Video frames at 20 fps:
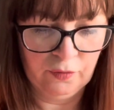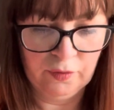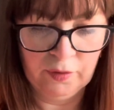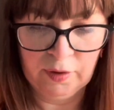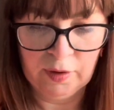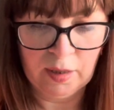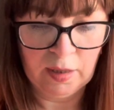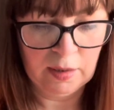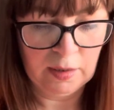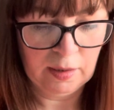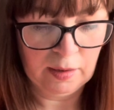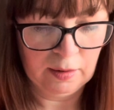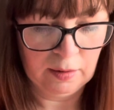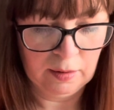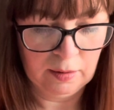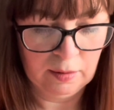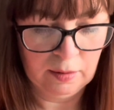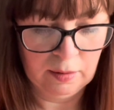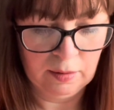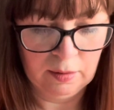colour
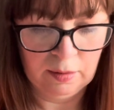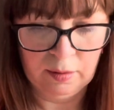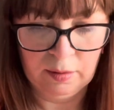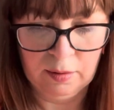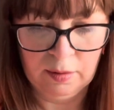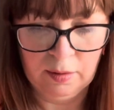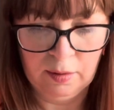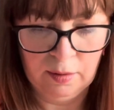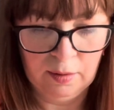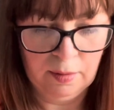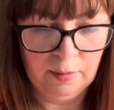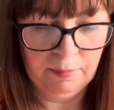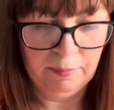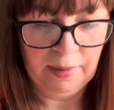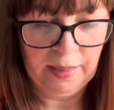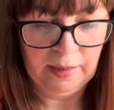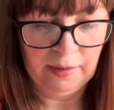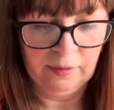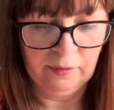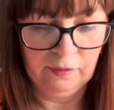
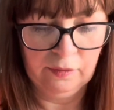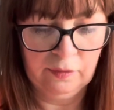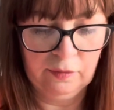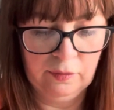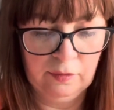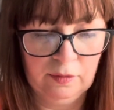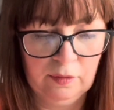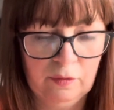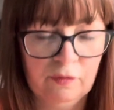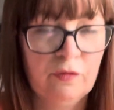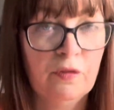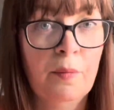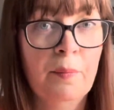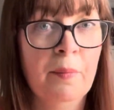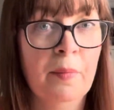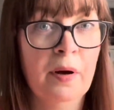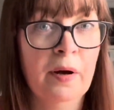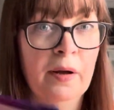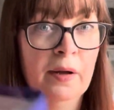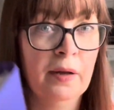base from
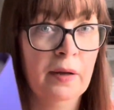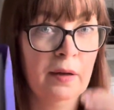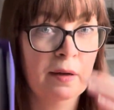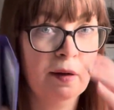my